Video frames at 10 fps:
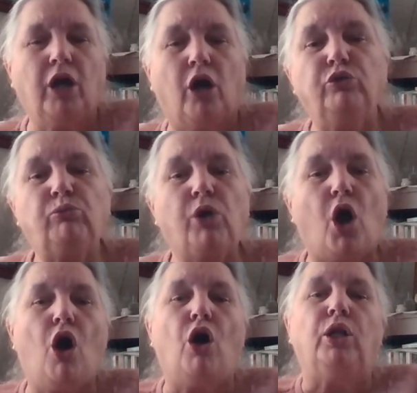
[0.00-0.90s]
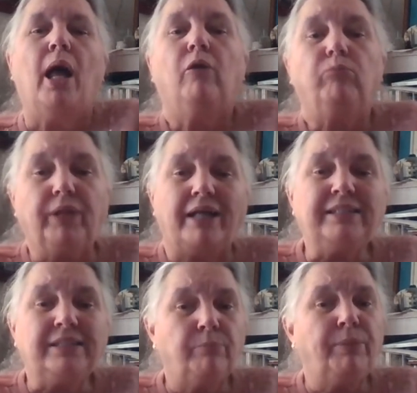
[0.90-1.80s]
Those were all,
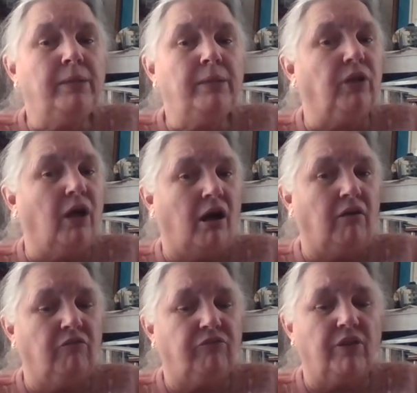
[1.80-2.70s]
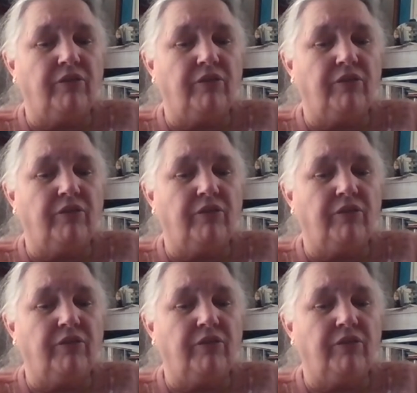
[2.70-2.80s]
bless the people of